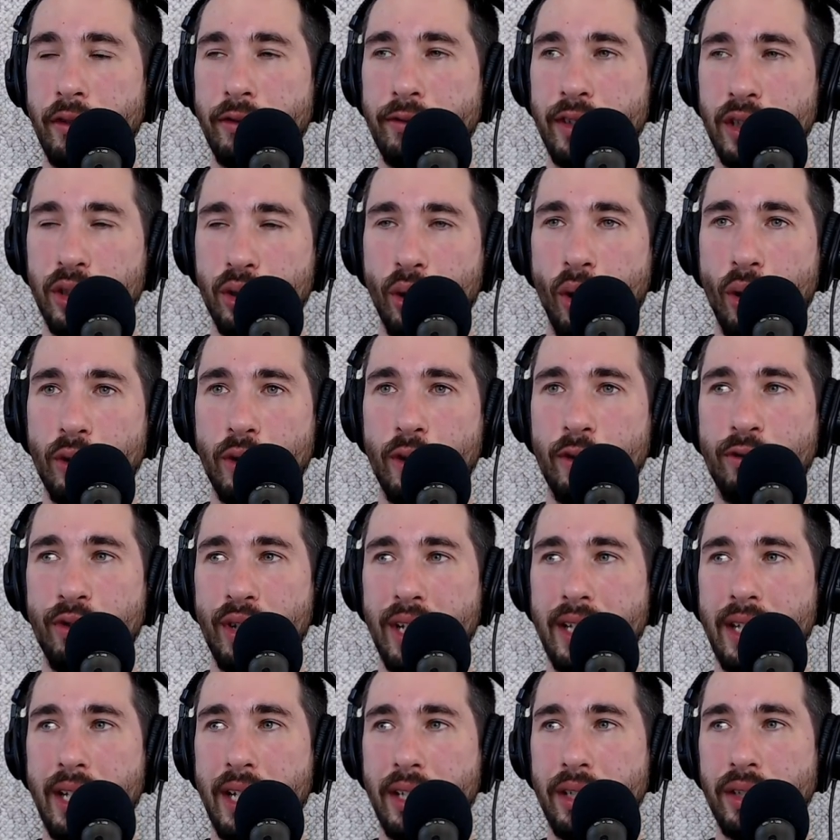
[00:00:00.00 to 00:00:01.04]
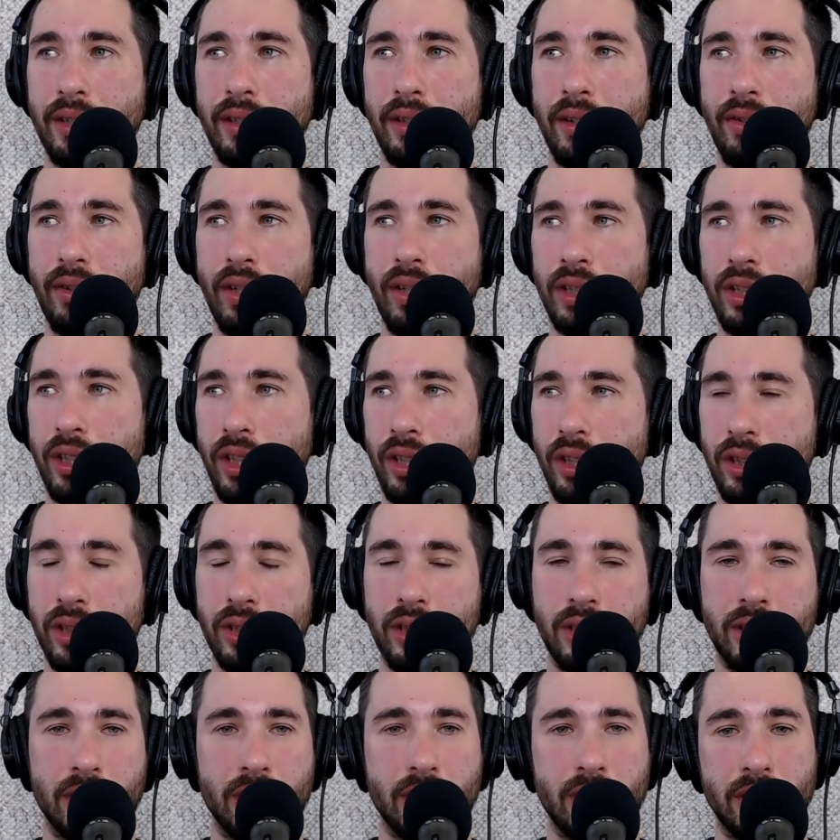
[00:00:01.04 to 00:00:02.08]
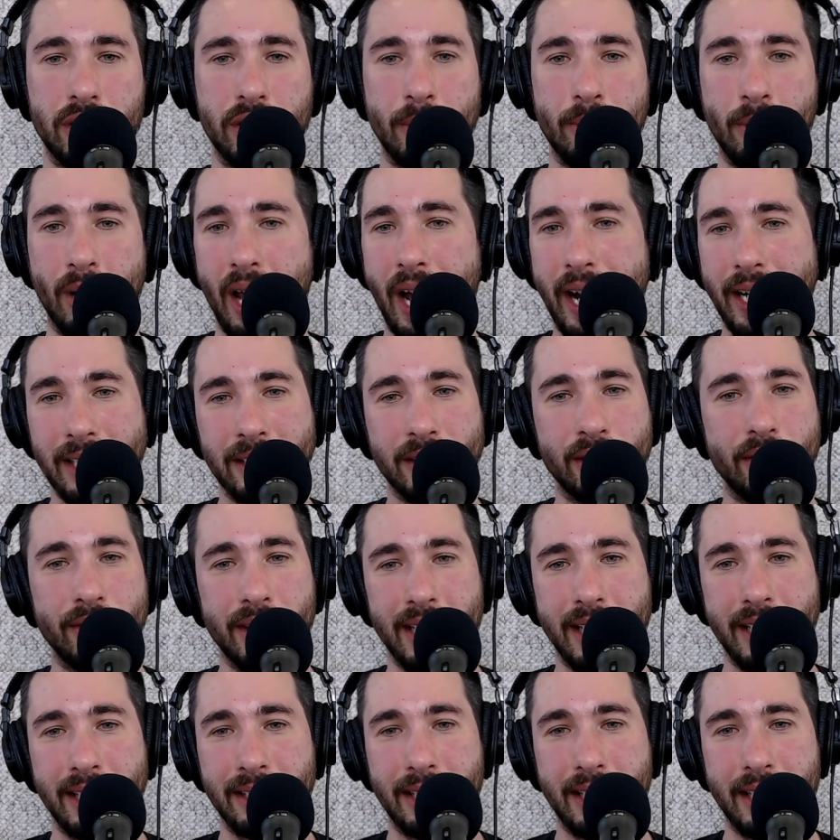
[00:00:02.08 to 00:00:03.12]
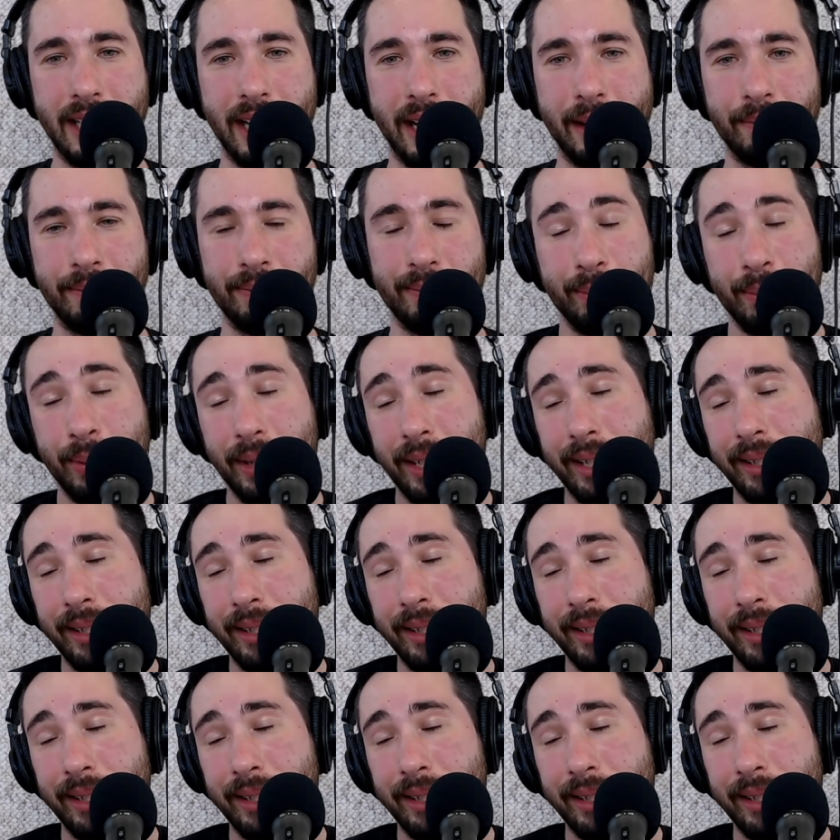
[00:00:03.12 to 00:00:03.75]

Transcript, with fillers: of photography than, than just some likes on the internet.